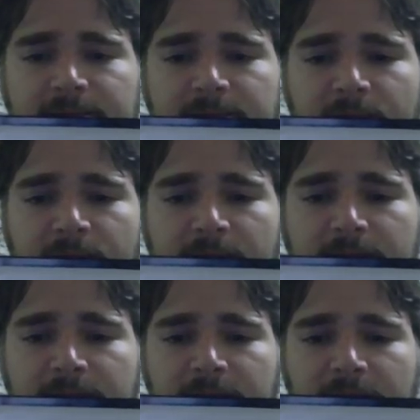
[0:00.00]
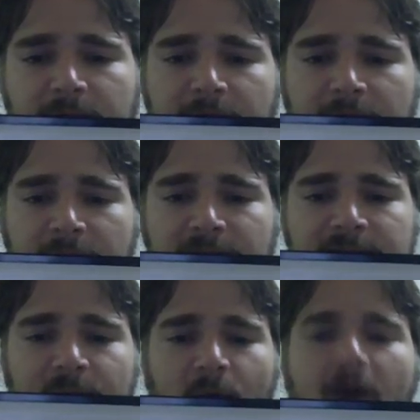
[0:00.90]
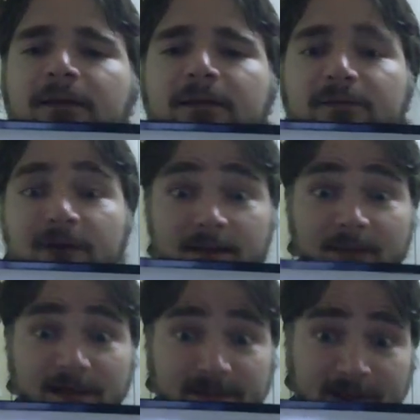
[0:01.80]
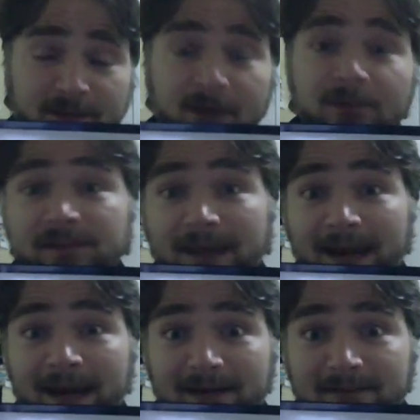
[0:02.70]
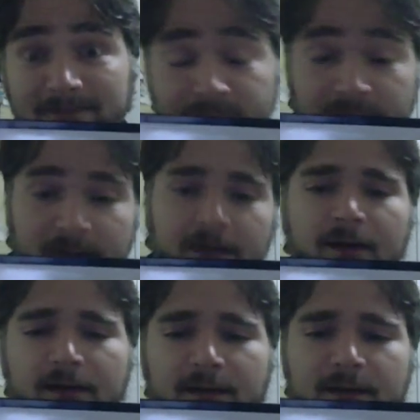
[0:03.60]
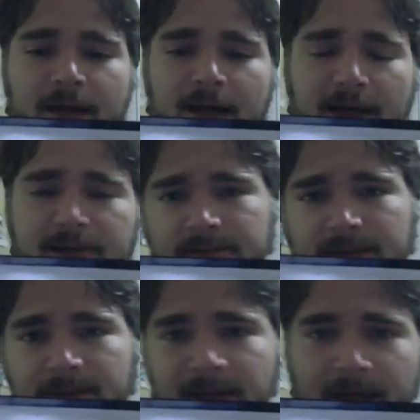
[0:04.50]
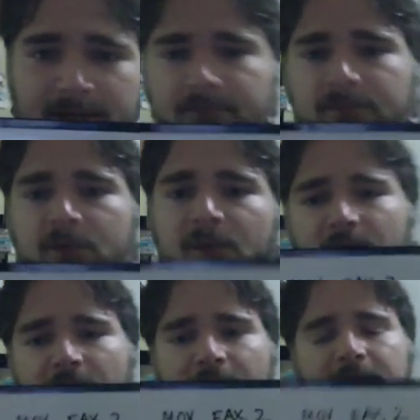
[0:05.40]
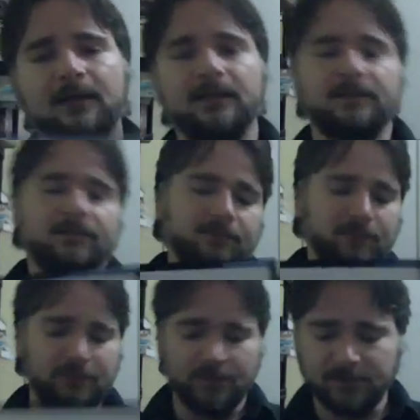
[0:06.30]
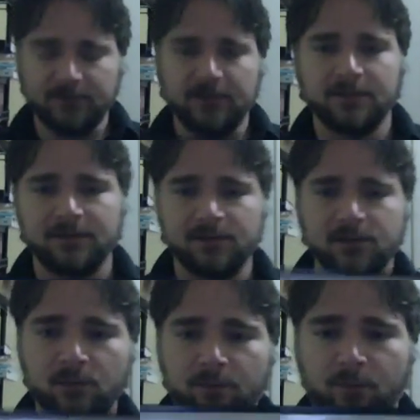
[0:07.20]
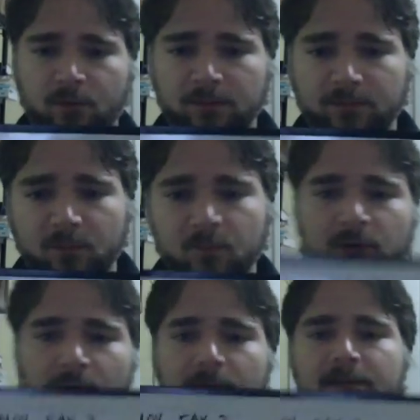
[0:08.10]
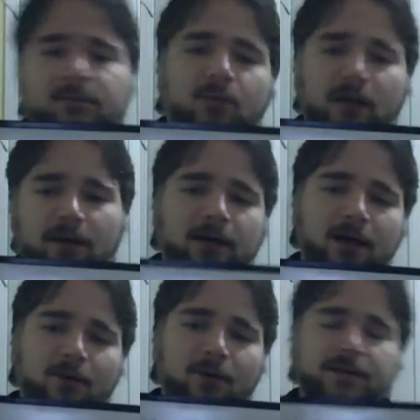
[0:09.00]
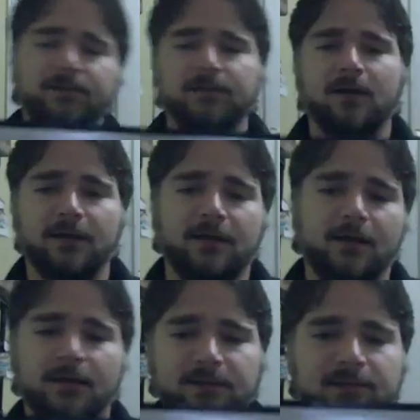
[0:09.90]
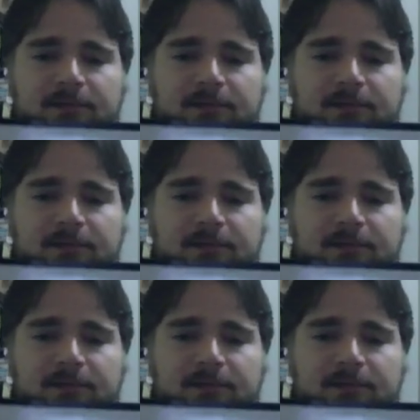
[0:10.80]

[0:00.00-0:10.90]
3. And then we see one thing that finally makes sense, right? We see add, EAX, EBX. So what's going on here is, this isn't too important, but the only reason, I always like starting here, because this